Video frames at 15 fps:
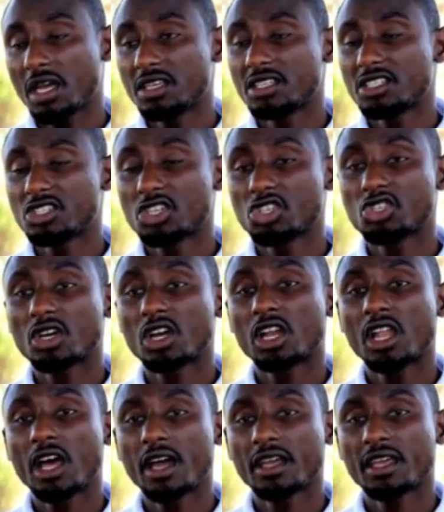And the
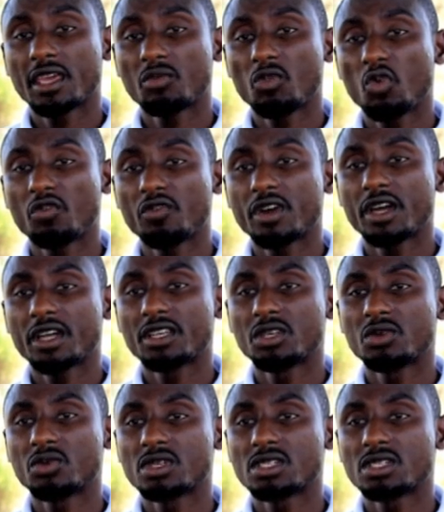station clerk came over and he